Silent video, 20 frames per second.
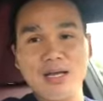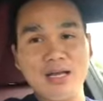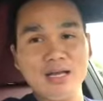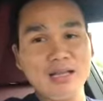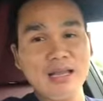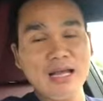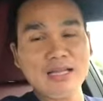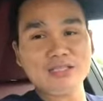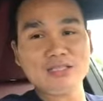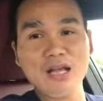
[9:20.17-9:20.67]

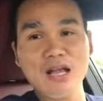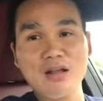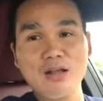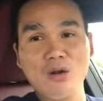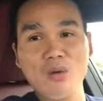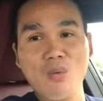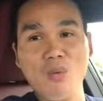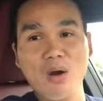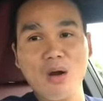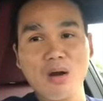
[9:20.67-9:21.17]
that's not
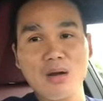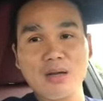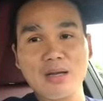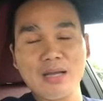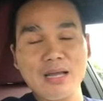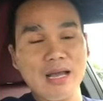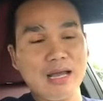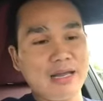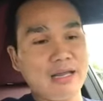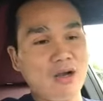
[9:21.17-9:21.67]
going to work,
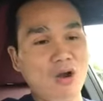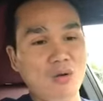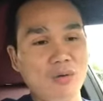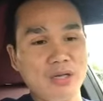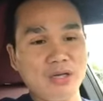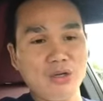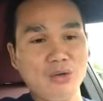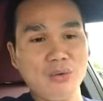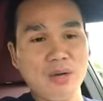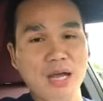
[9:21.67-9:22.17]
I can
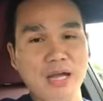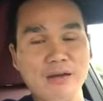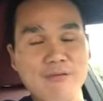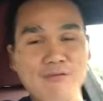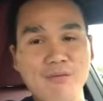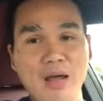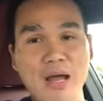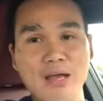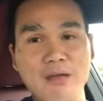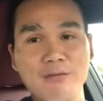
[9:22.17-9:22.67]
only do
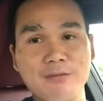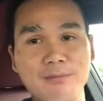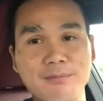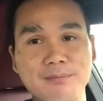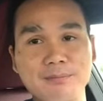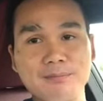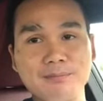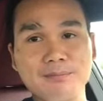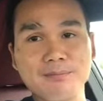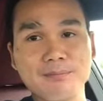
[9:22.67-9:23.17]
95.
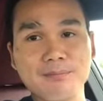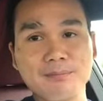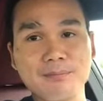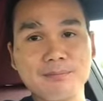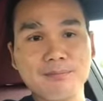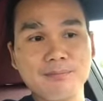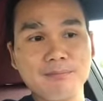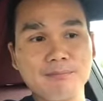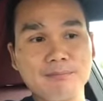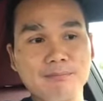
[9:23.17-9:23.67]

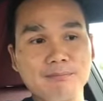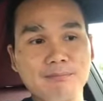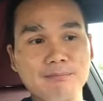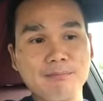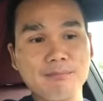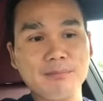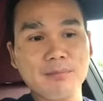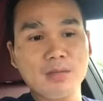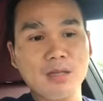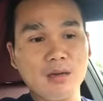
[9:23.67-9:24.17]

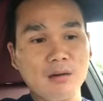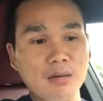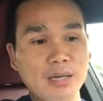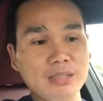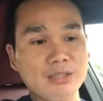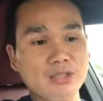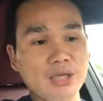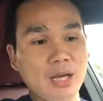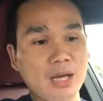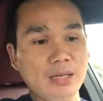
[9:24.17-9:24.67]
All
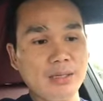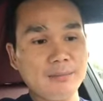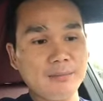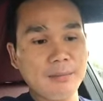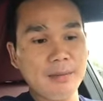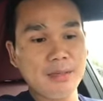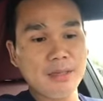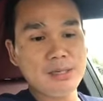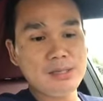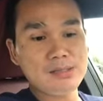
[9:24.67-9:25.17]
right, John.
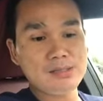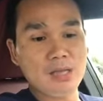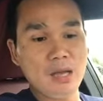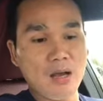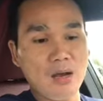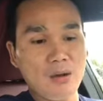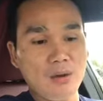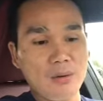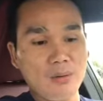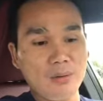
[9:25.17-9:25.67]

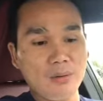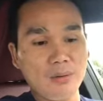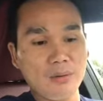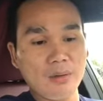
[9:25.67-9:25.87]
So